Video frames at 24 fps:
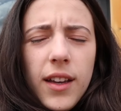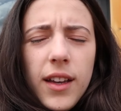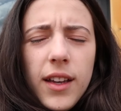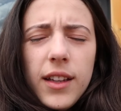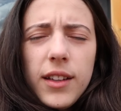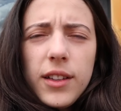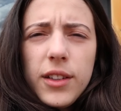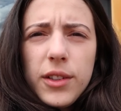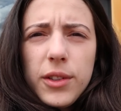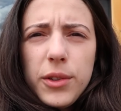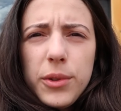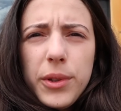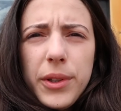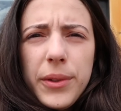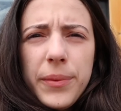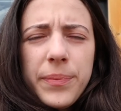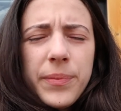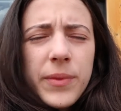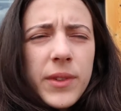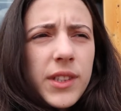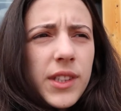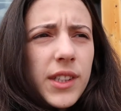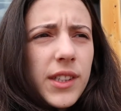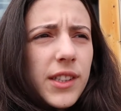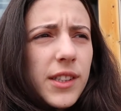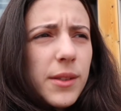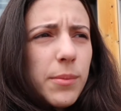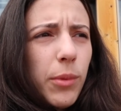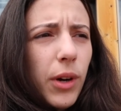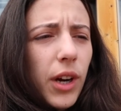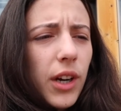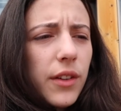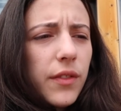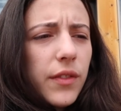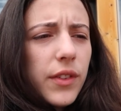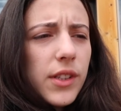Hello. Since
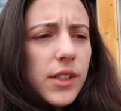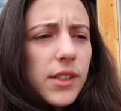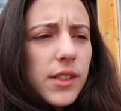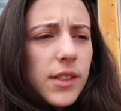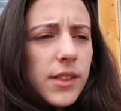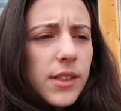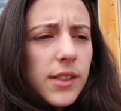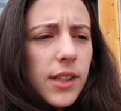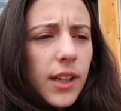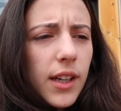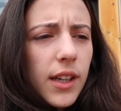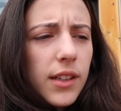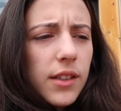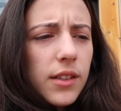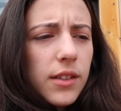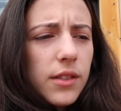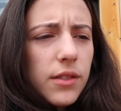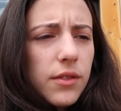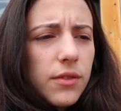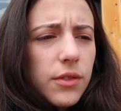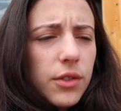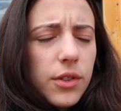breakfast, it's kind of,